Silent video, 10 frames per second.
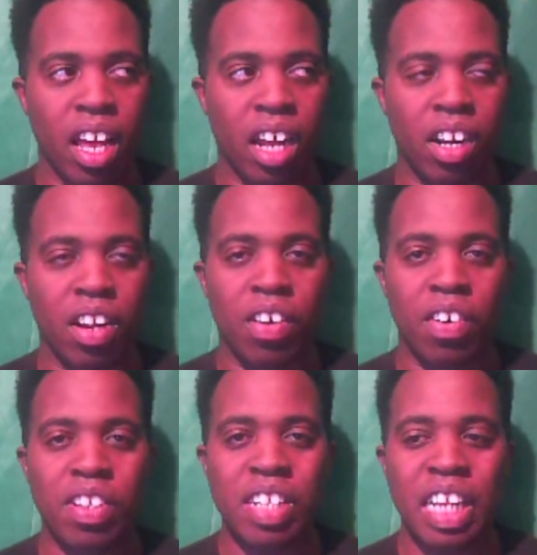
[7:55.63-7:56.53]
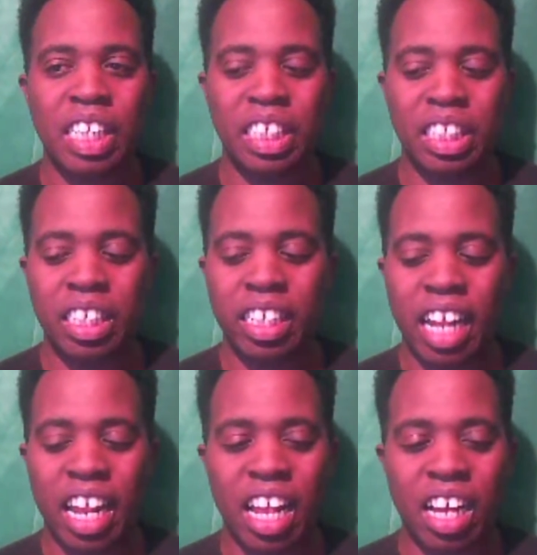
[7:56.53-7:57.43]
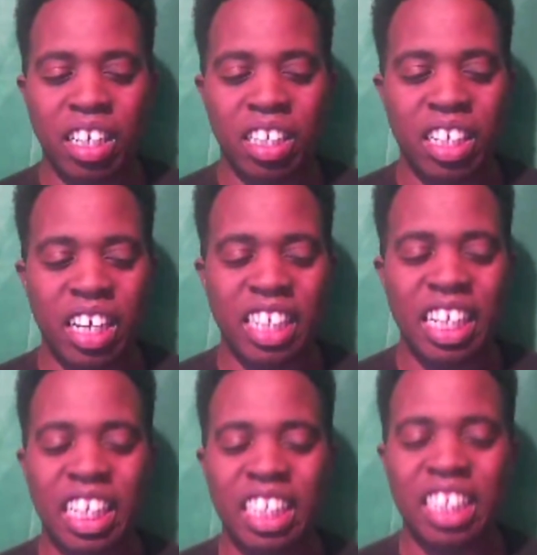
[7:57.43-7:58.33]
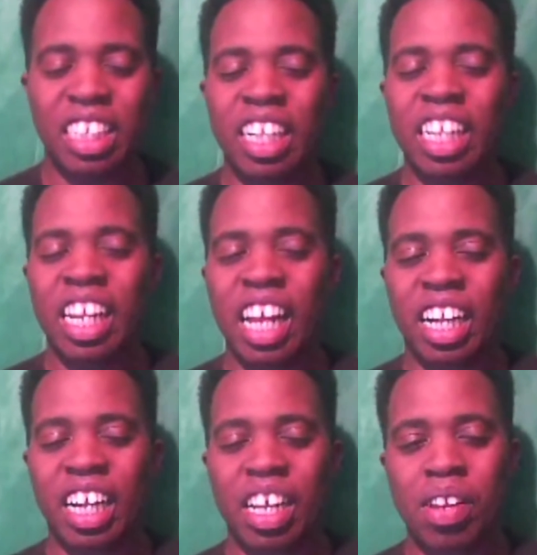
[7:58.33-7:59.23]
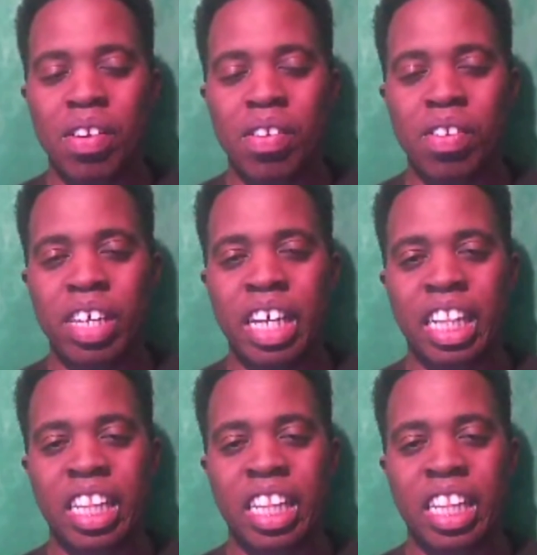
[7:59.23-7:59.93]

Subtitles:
I don't know, it's not necessarily that I could get